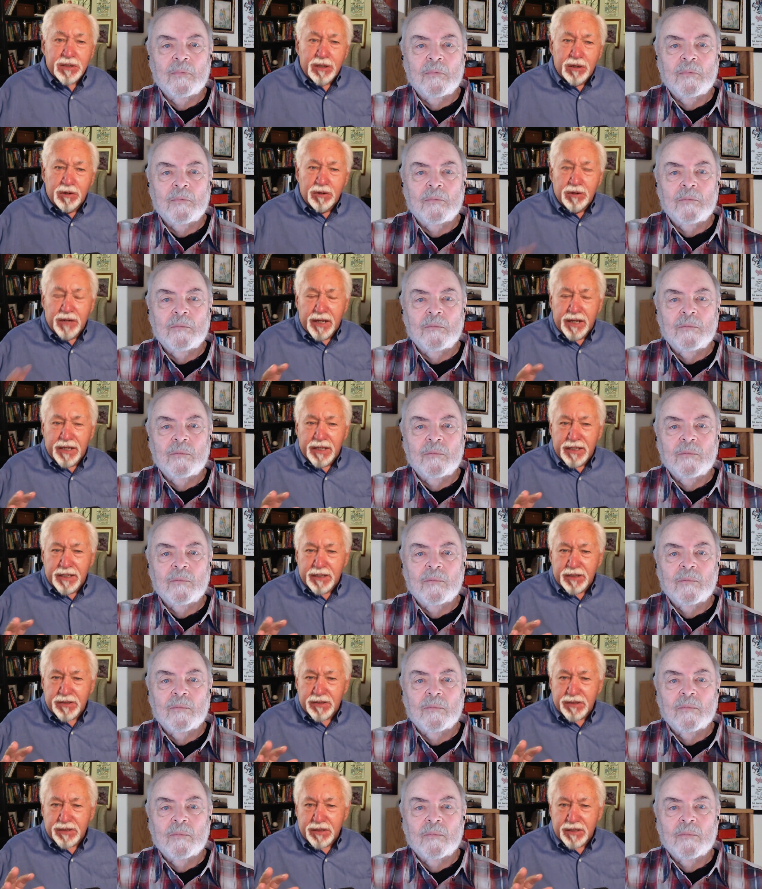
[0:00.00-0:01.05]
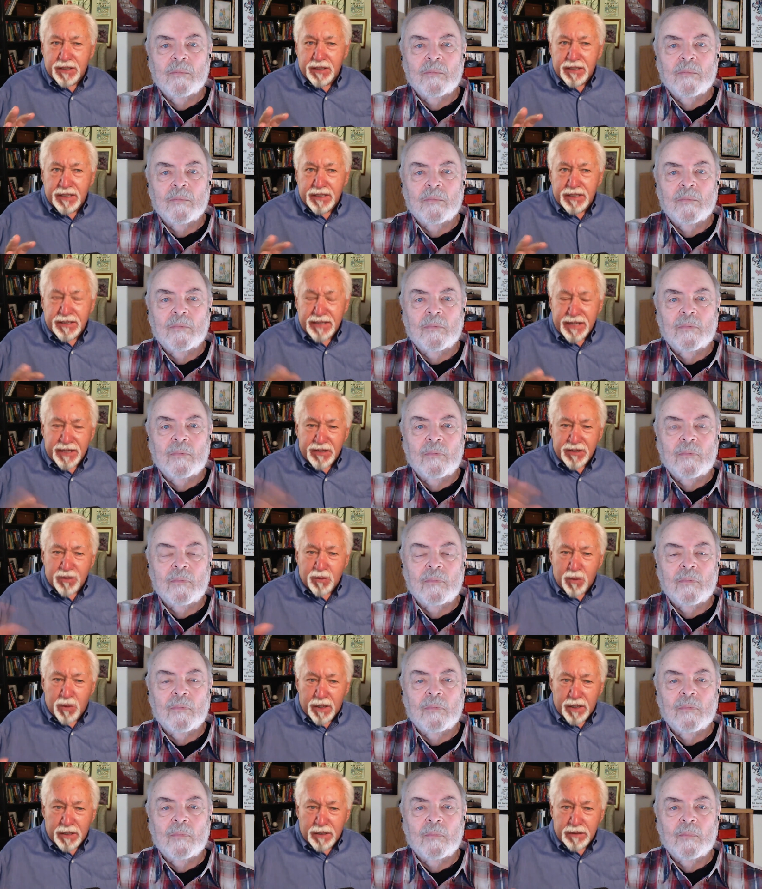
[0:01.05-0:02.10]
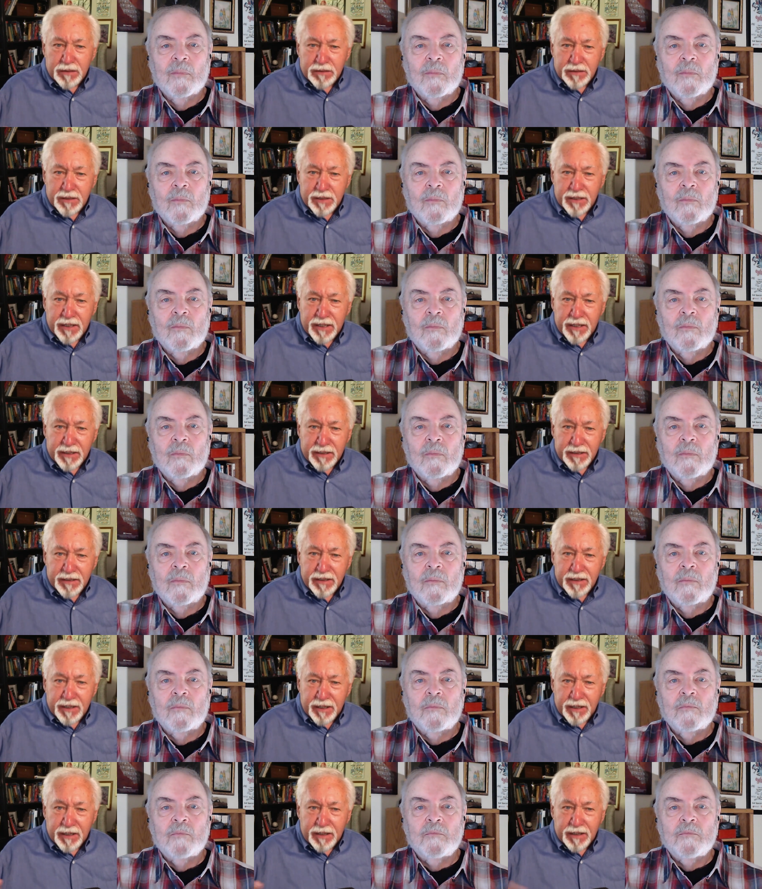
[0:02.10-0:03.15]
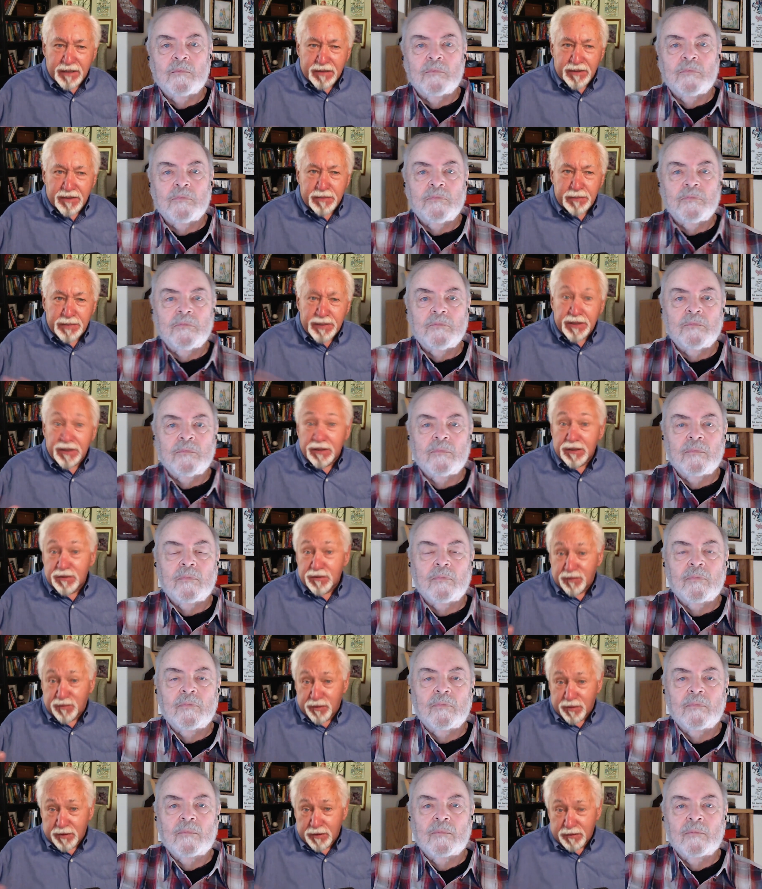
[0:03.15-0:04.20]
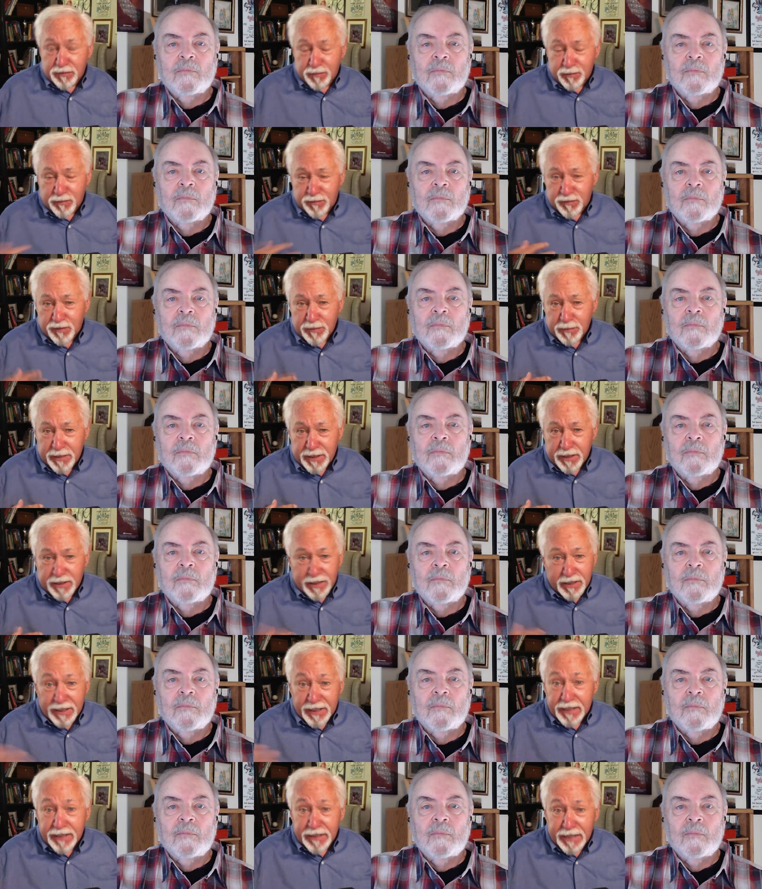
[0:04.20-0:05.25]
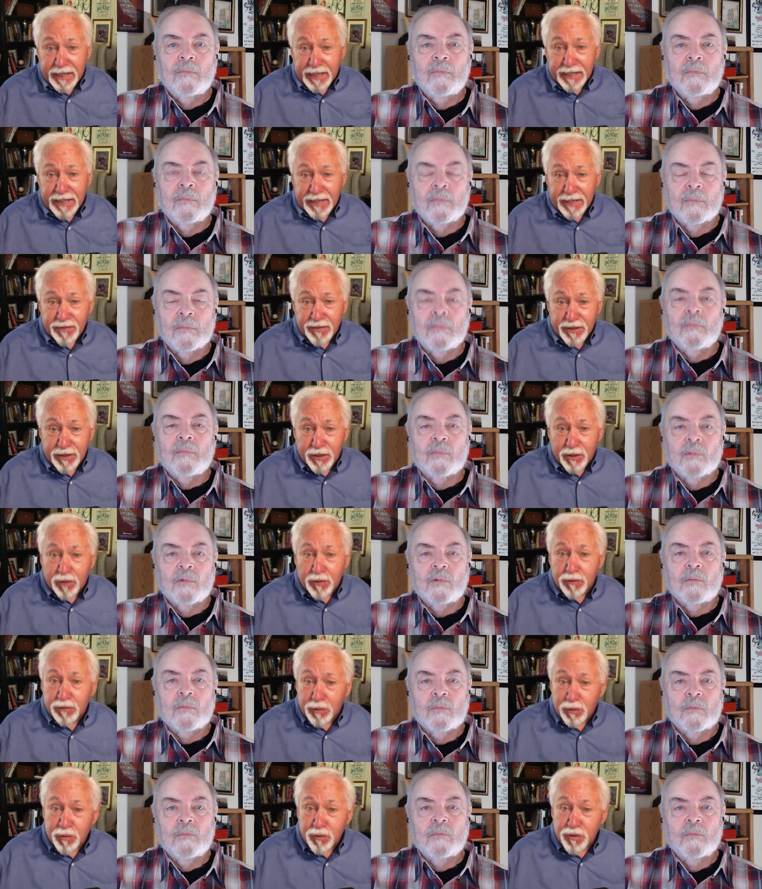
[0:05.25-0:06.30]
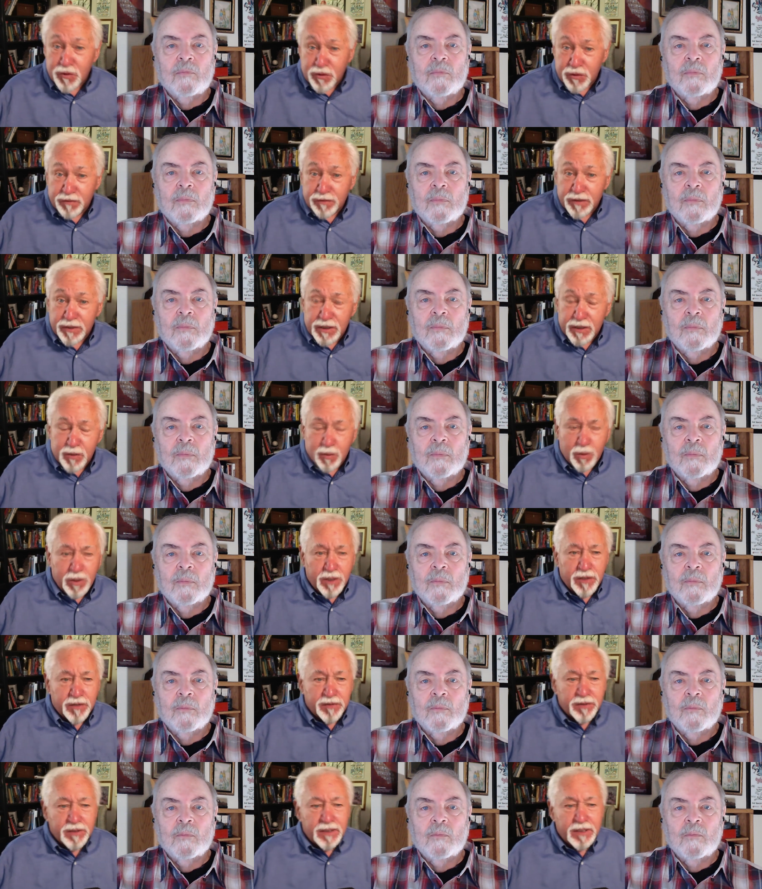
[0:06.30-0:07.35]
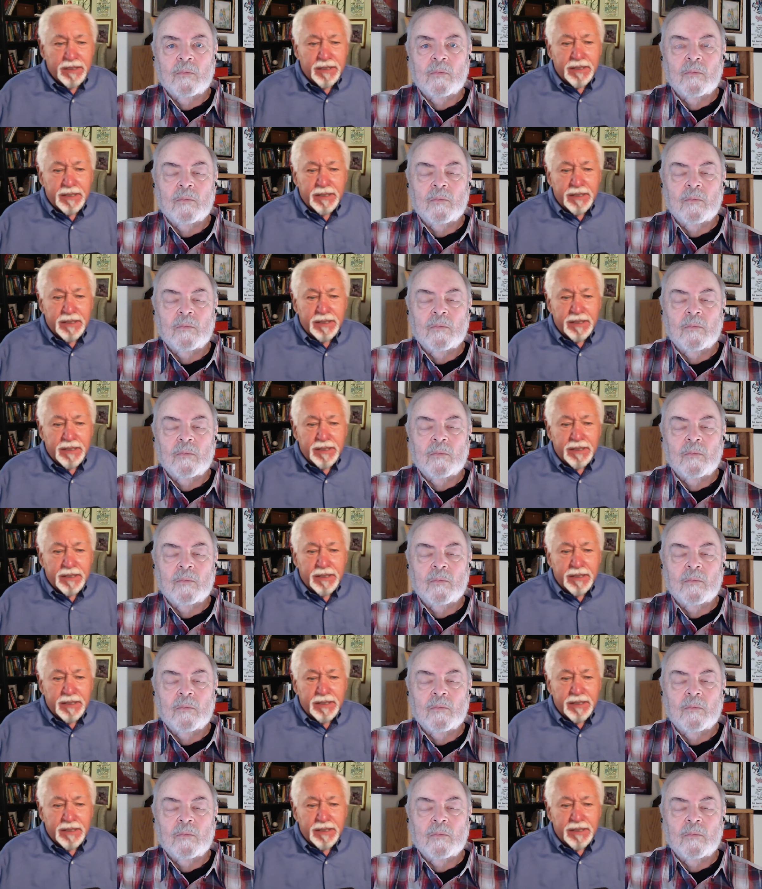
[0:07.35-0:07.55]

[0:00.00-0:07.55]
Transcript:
Speaker 1: slow, and it's it takes a while to get to build for me. Again, not having known who she really was,